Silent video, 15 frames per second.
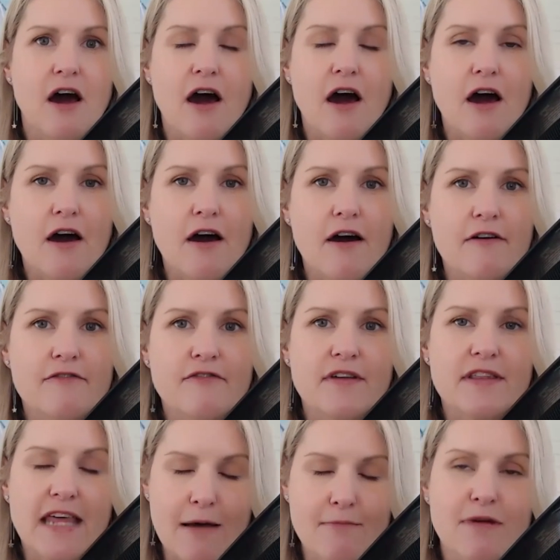of
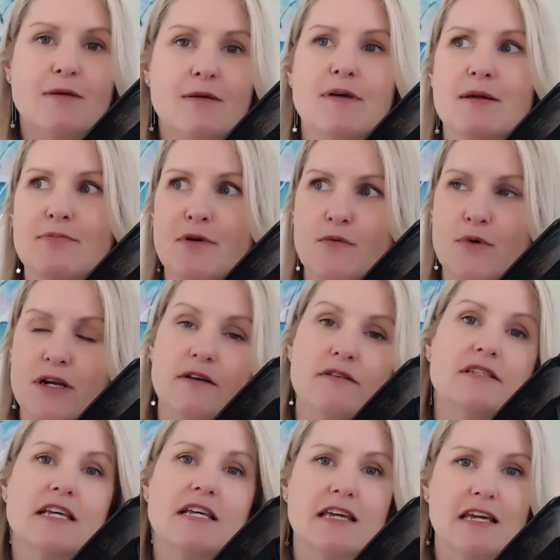that many people when I was
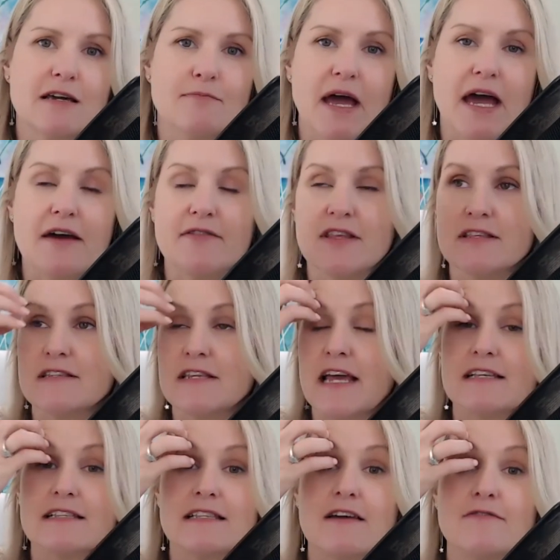thinking about this
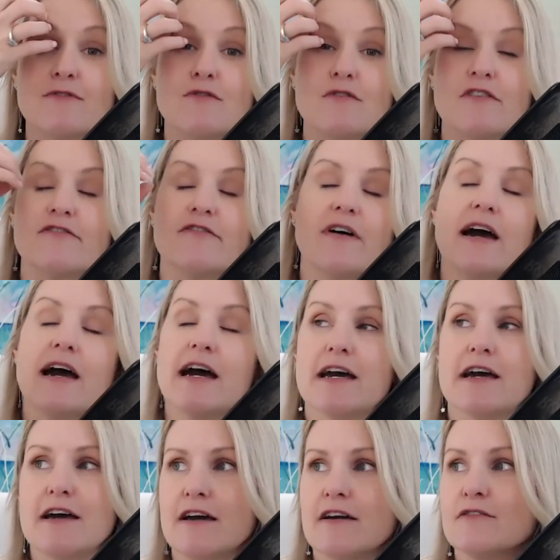next level of
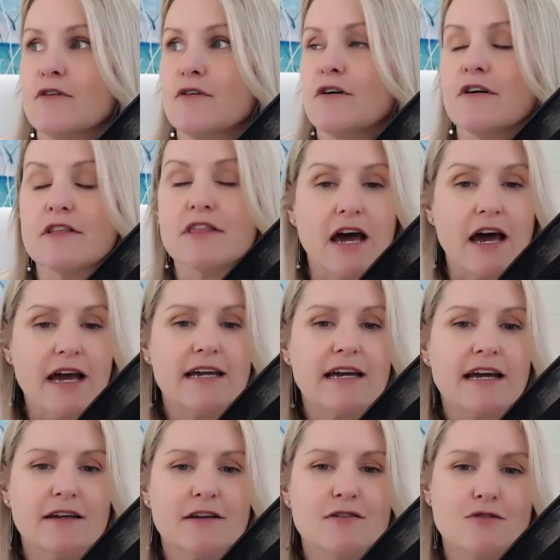uh, growth, I
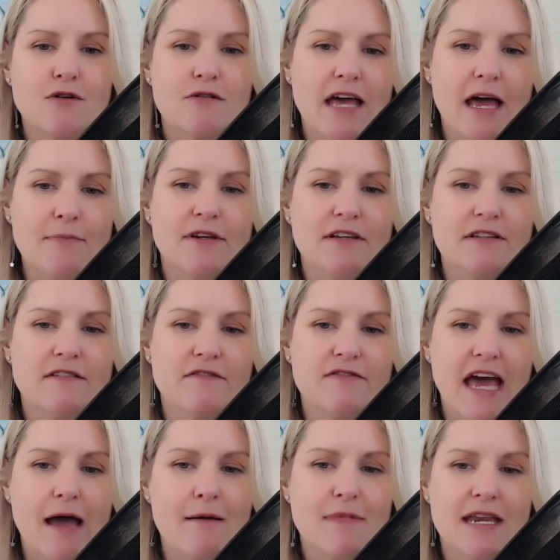can't control the happiness of
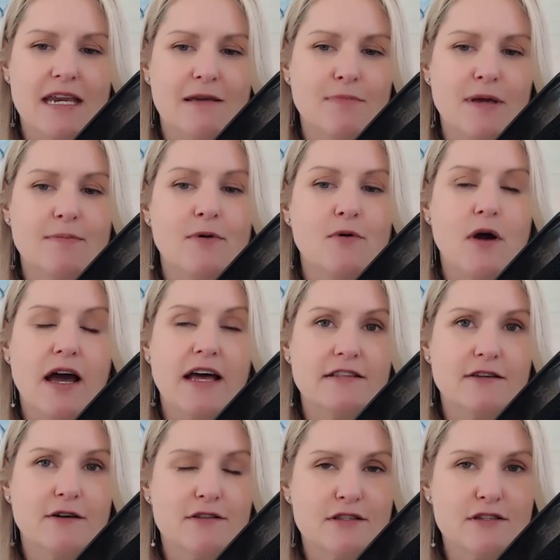that many people. And
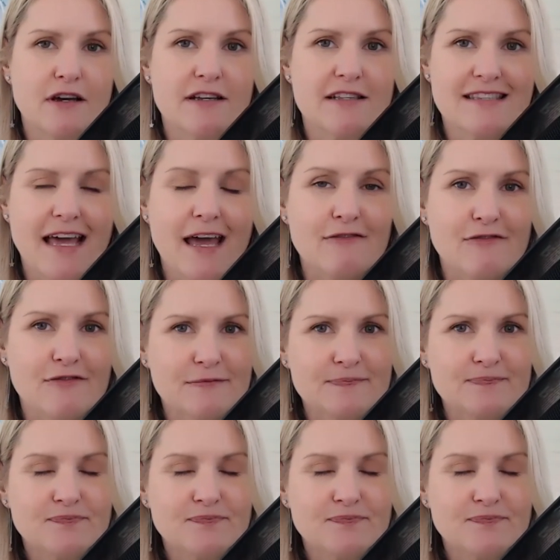so it's not safe.